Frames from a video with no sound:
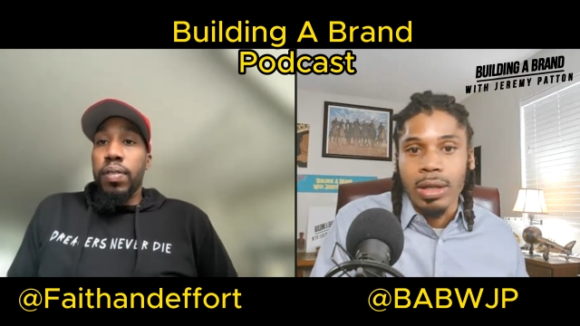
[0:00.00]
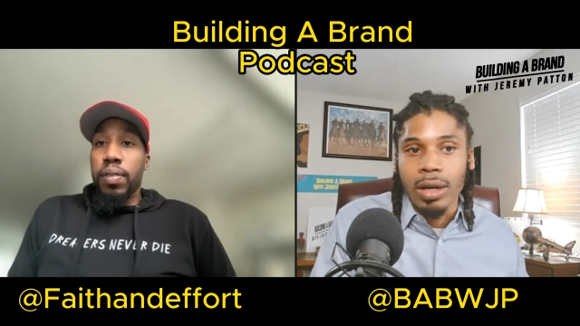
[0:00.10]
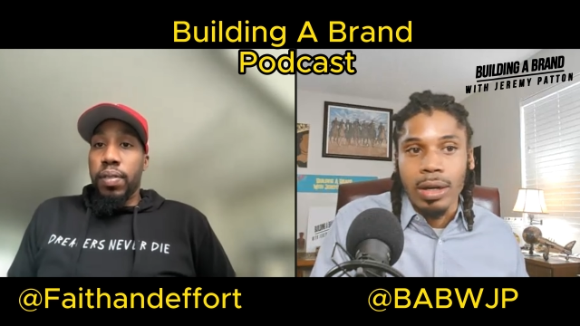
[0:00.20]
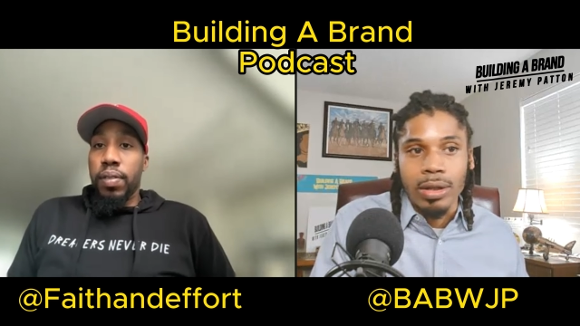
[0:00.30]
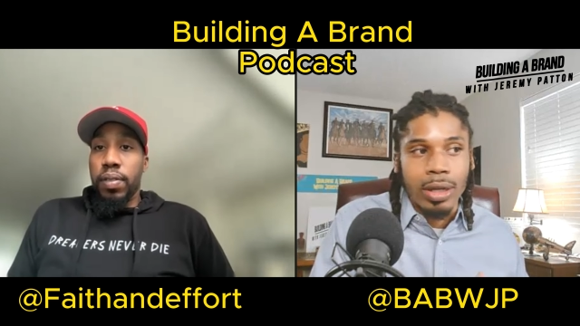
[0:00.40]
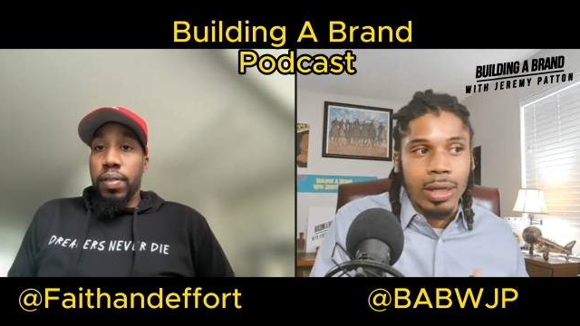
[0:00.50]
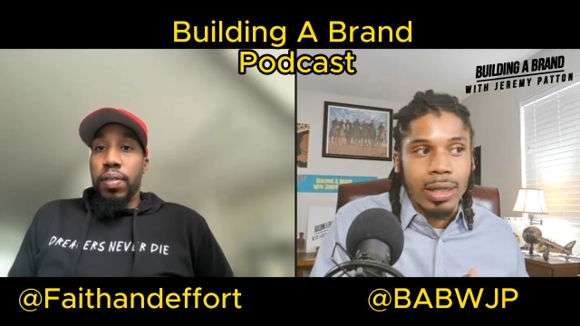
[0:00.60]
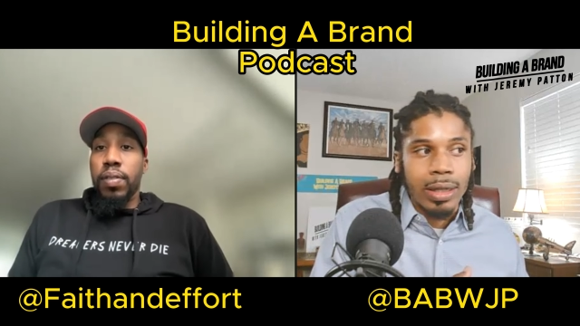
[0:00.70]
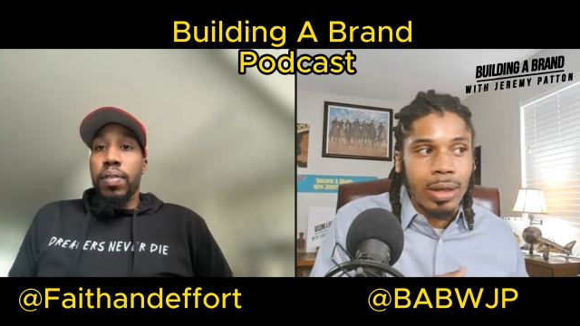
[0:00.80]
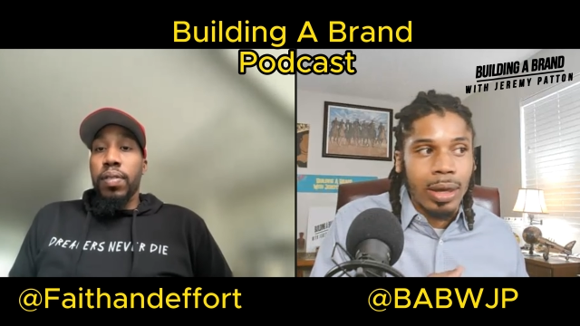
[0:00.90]
Speaker 1: uh,
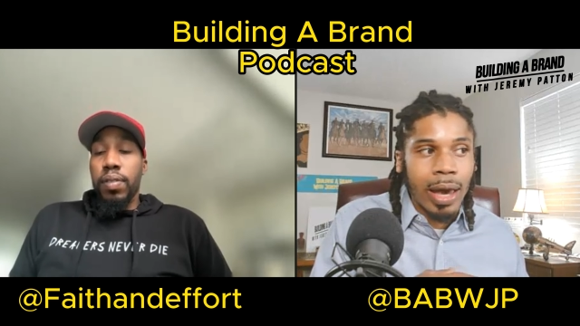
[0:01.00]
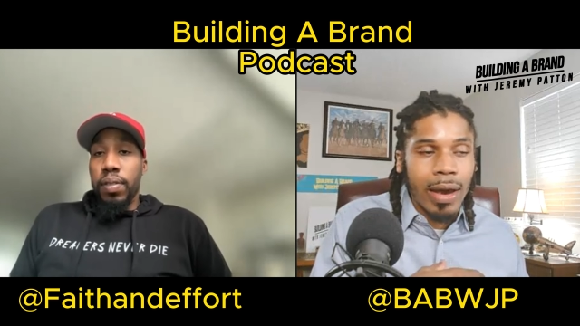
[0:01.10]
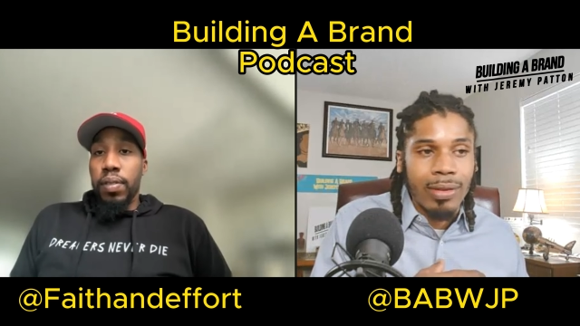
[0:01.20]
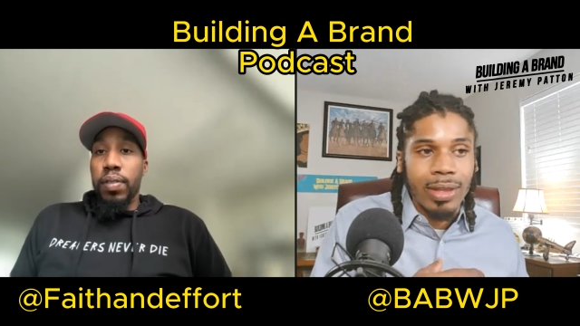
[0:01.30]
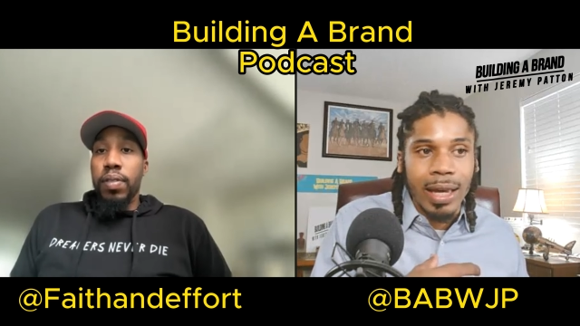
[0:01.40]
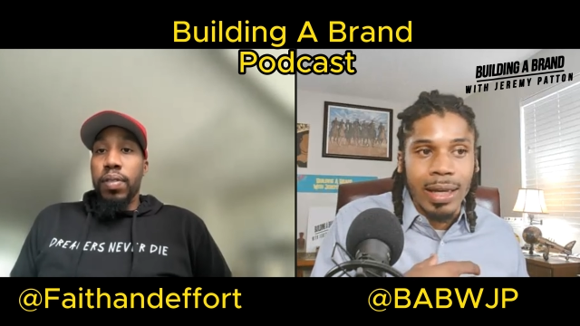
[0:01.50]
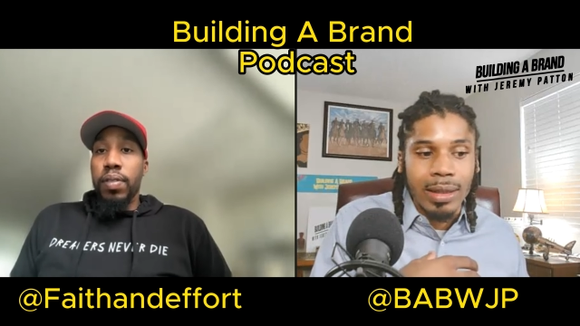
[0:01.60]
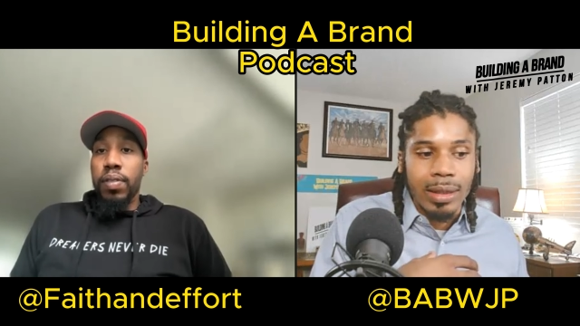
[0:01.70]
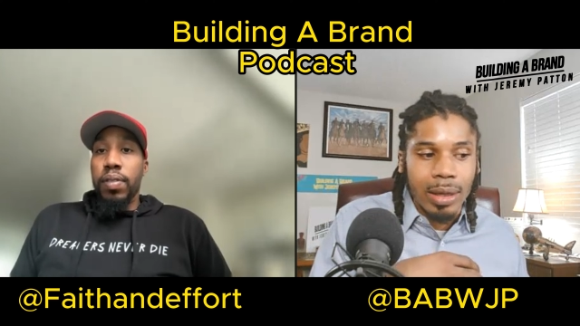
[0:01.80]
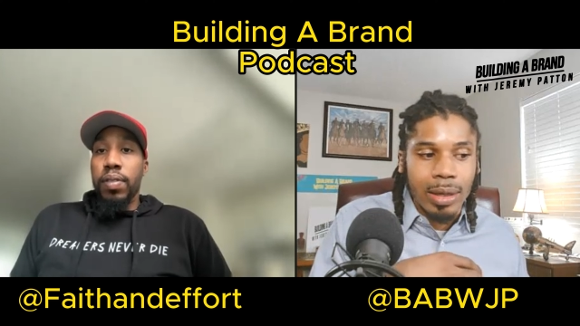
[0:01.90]
and having that
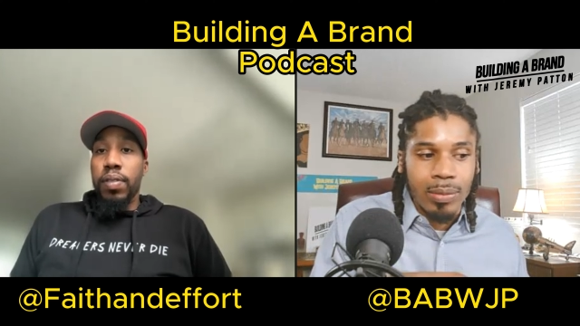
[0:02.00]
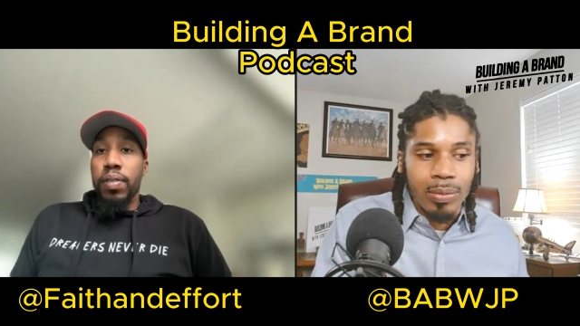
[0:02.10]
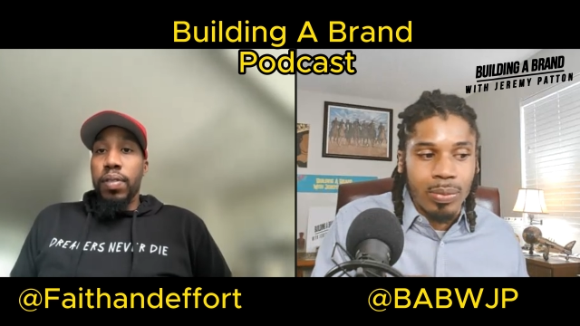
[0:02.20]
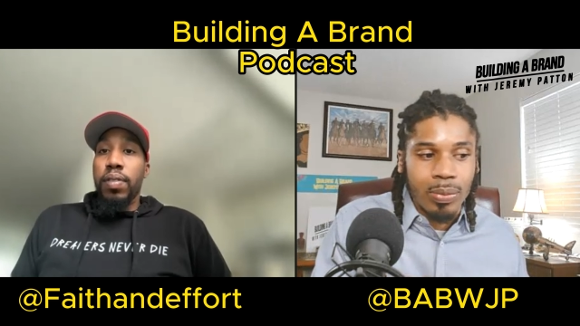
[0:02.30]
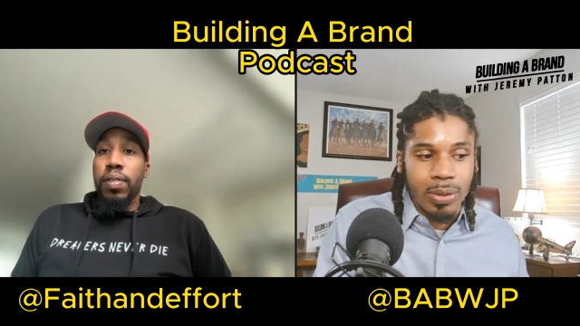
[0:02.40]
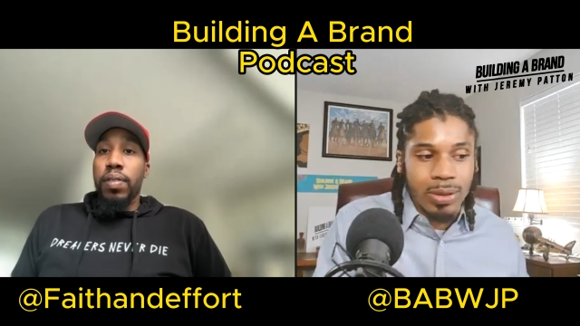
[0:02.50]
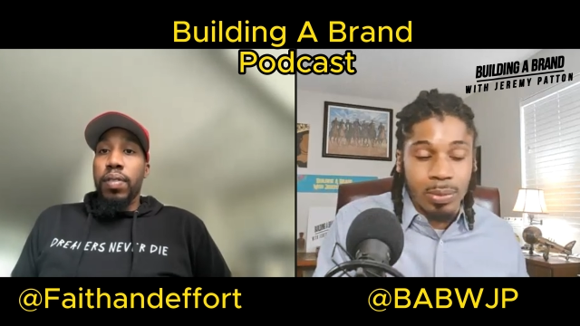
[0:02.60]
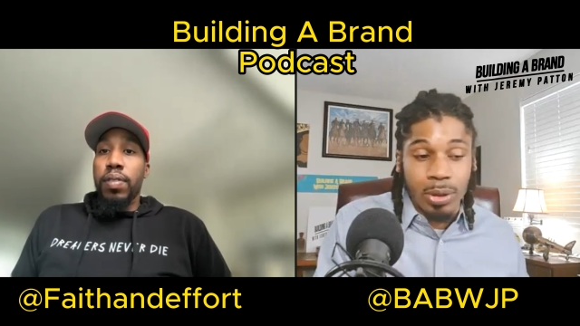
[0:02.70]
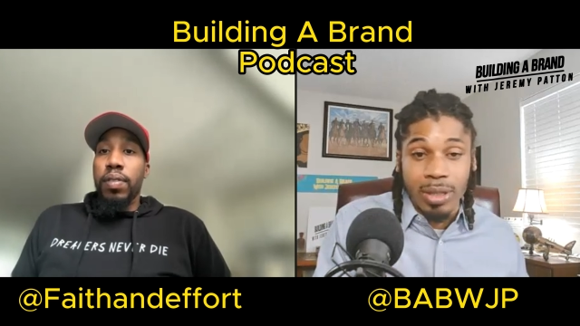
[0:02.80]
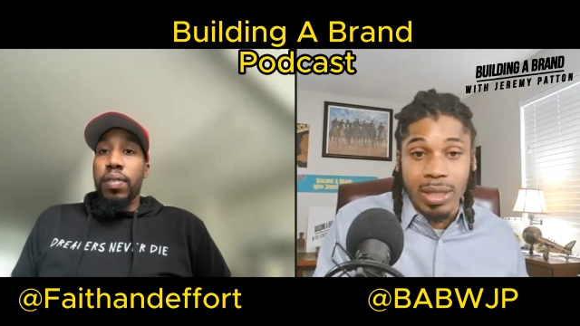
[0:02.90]
impact
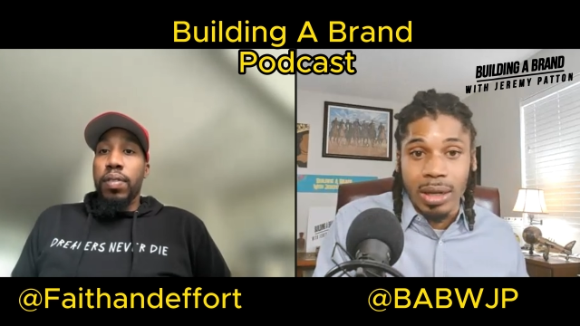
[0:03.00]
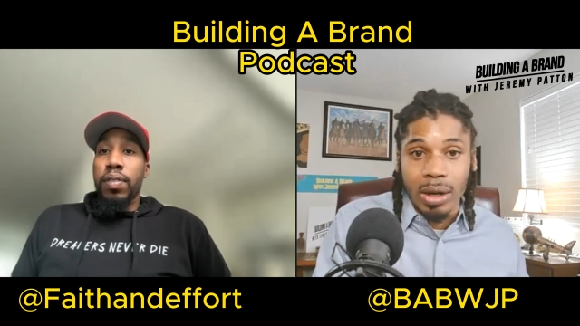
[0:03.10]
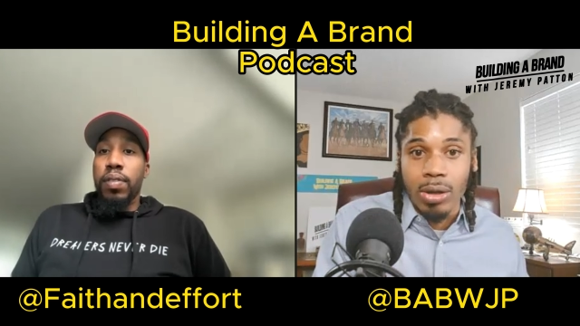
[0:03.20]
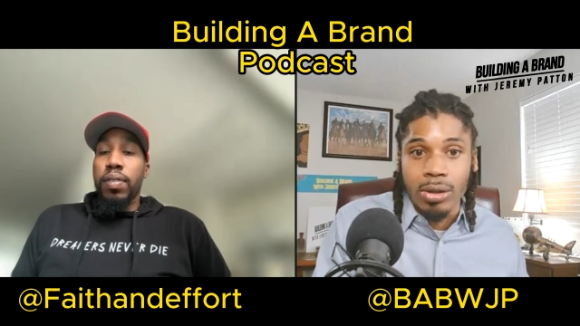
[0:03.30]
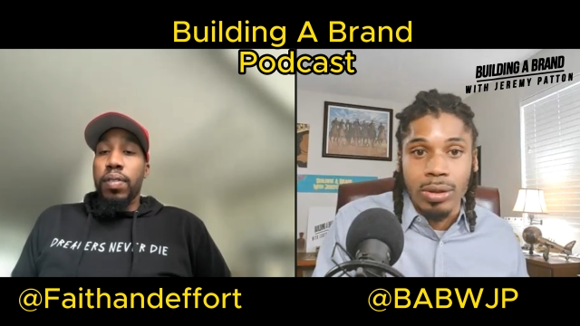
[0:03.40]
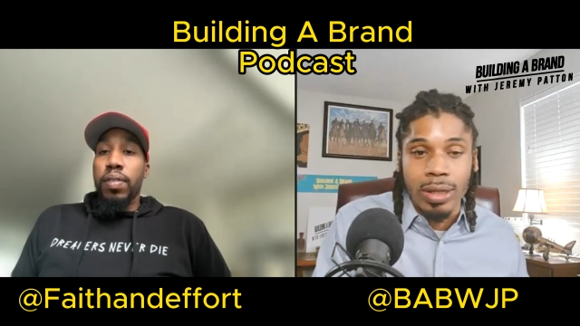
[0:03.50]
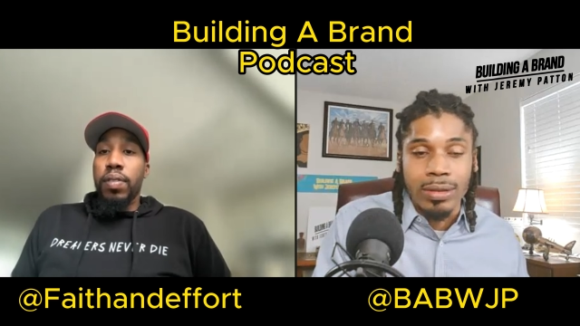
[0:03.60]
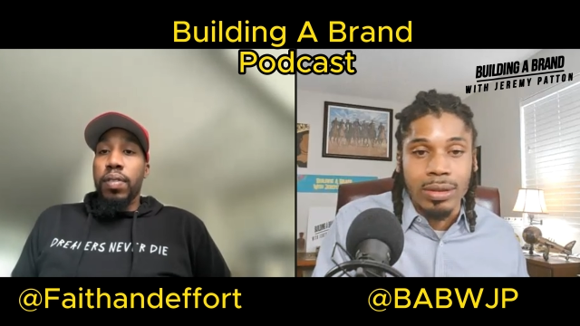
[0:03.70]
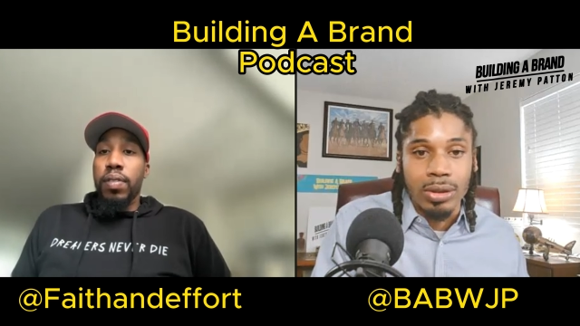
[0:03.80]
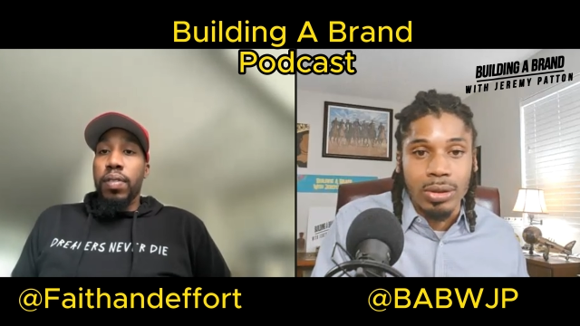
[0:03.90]
implement on you
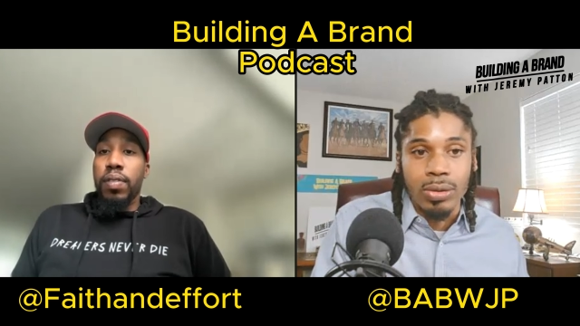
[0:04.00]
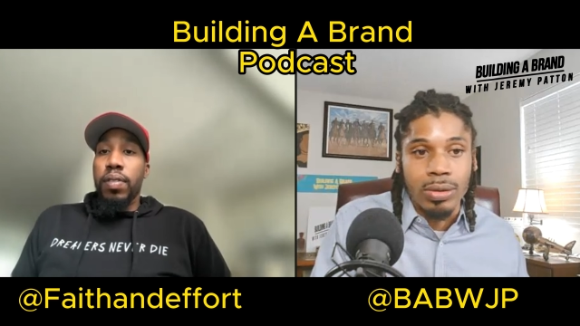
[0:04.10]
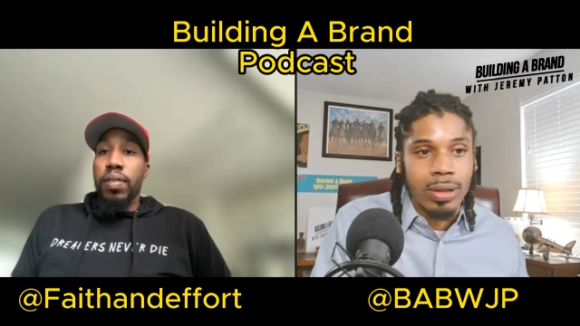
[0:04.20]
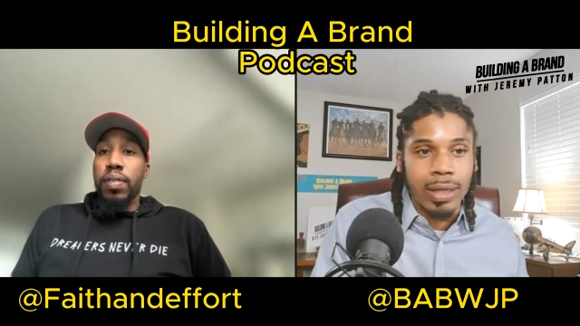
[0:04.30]
as a youth.